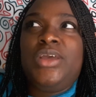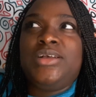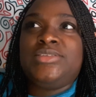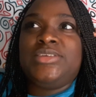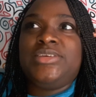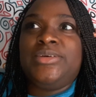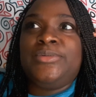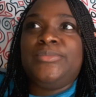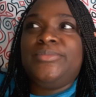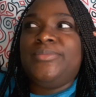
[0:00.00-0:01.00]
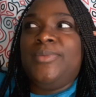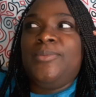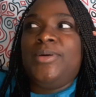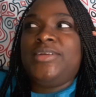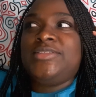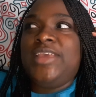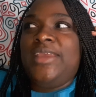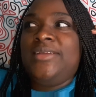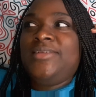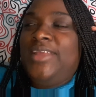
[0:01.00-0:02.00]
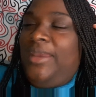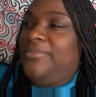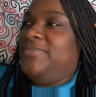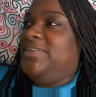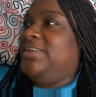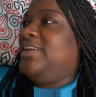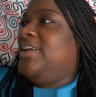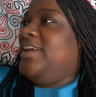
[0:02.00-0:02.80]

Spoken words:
I was like, yo, my water's empty.